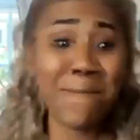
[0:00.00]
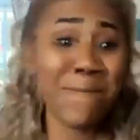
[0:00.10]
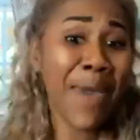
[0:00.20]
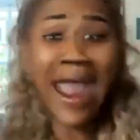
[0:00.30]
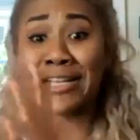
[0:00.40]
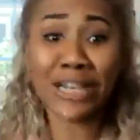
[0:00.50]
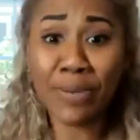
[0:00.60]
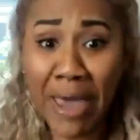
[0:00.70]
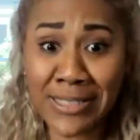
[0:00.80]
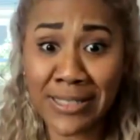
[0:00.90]
back to the
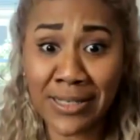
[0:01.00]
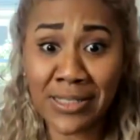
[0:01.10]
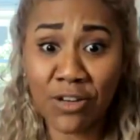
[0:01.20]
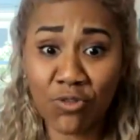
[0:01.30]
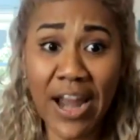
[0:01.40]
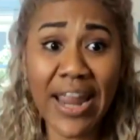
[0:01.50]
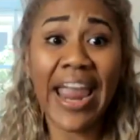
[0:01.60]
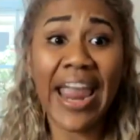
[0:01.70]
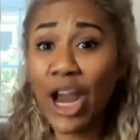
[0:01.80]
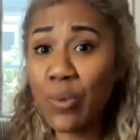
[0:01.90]
basics, right?
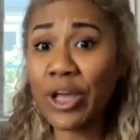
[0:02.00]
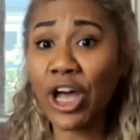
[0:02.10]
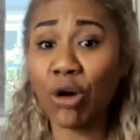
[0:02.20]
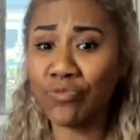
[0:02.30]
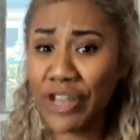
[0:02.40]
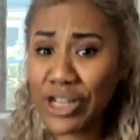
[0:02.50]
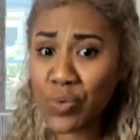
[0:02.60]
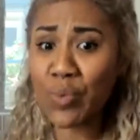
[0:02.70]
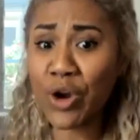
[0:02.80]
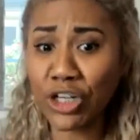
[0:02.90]
And here we go. This is
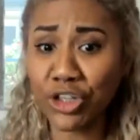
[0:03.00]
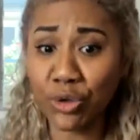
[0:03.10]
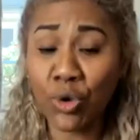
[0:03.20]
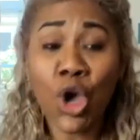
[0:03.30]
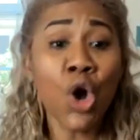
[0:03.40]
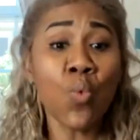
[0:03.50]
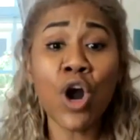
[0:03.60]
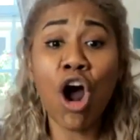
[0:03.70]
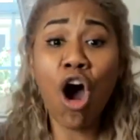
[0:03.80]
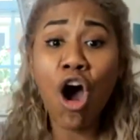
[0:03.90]
what we're going to do. We're
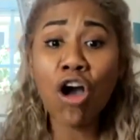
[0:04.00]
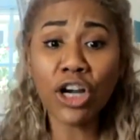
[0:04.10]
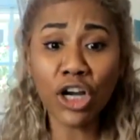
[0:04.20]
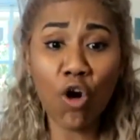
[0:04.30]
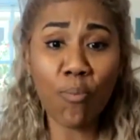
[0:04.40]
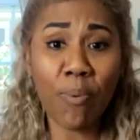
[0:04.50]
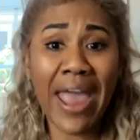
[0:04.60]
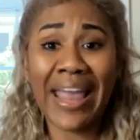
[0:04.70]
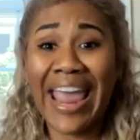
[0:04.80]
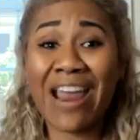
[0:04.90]
all going to go back
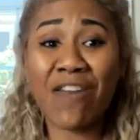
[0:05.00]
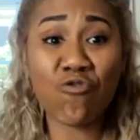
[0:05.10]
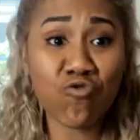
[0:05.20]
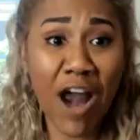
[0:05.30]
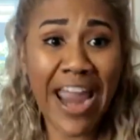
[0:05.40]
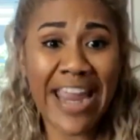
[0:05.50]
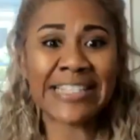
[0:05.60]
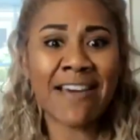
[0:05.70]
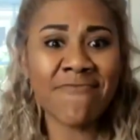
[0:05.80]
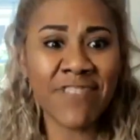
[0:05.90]
and write
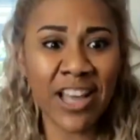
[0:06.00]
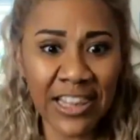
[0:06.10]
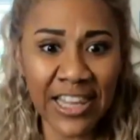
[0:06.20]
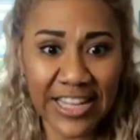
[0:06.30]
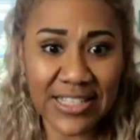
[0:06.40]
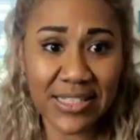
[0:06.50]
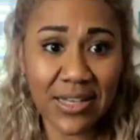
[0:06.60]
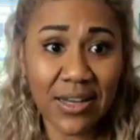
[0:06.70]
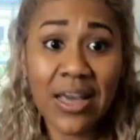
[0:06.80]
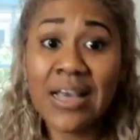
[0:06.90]
the list.
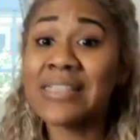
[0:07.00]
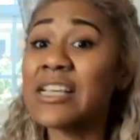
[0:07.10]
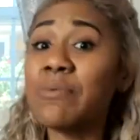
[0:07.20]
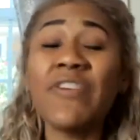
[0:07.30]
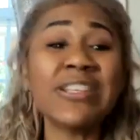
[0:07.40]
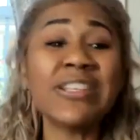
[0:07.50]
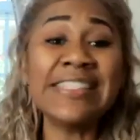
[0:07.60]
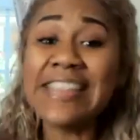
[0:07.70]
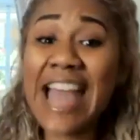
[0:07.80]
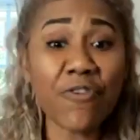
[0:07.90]
Some of us
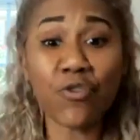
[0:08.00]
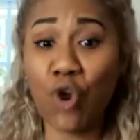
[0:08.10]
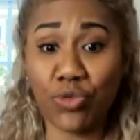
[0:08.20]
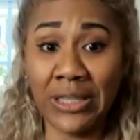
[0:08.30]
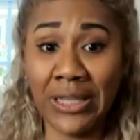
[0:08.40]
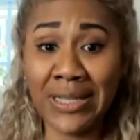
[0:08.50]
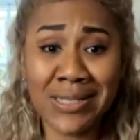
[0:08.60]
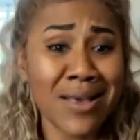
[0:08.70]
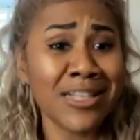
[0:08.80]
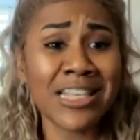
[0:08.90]
never wrote the list.
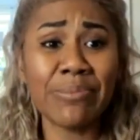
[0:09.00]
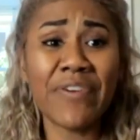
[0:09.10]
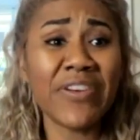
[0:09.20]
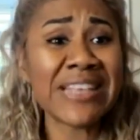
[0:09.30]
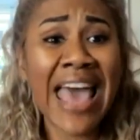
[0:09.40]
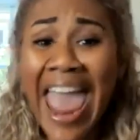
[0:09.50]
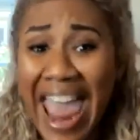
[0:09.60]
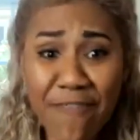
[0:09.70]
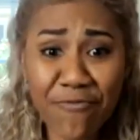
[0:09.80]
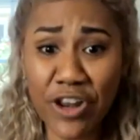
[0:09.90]
Some of us
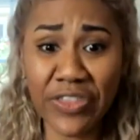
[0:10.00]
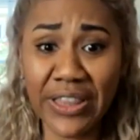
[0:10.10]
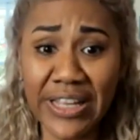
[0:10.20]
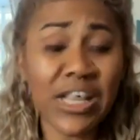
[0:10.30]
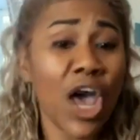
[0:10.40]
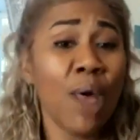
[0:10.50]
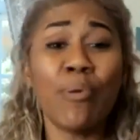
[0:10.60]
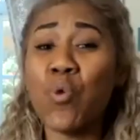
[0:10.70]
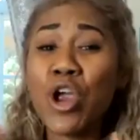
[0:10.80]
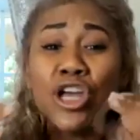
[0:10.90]
have written the list,
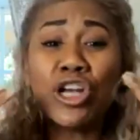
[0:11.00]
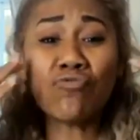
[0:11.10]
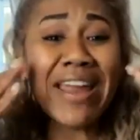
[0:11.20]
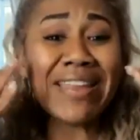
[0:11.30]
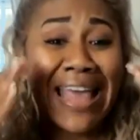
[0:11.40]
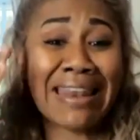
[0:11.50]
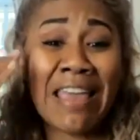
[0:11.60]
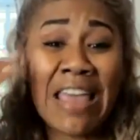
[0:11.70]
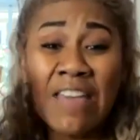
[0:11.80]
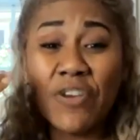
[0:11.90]
but we're going to write that
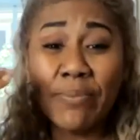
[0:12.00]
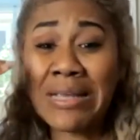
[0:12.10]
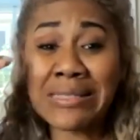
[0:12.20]
infamous